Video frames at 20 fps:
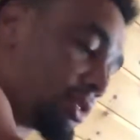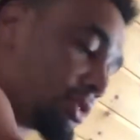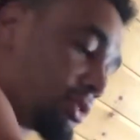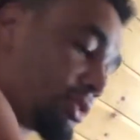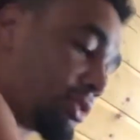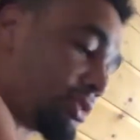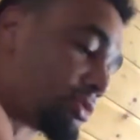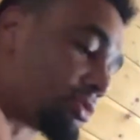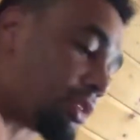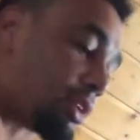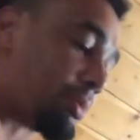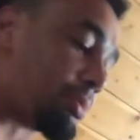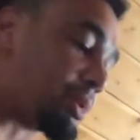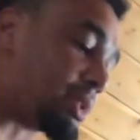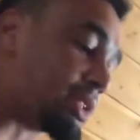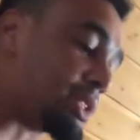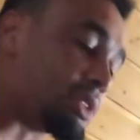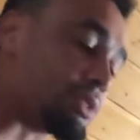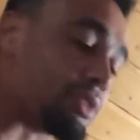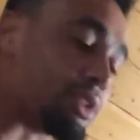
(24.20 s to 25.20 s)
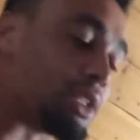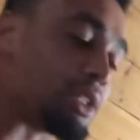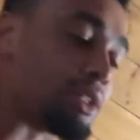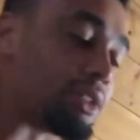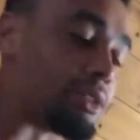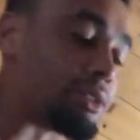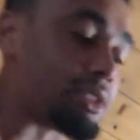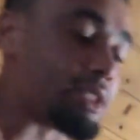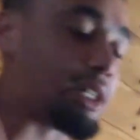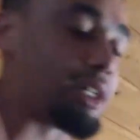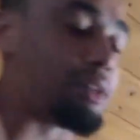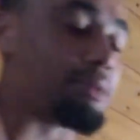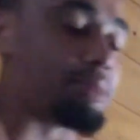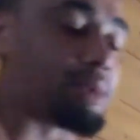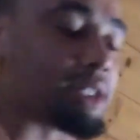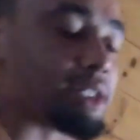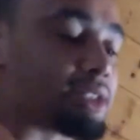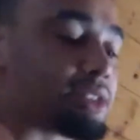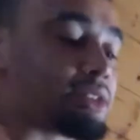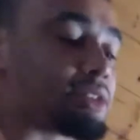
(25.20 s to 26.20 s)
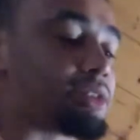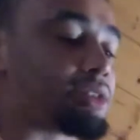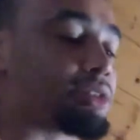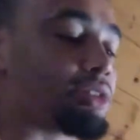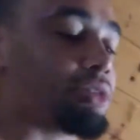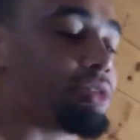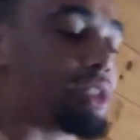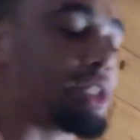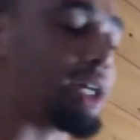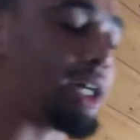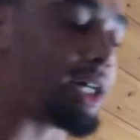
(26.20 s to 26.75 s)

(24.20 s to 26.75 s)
you know, so I put these videos out, man, just to show you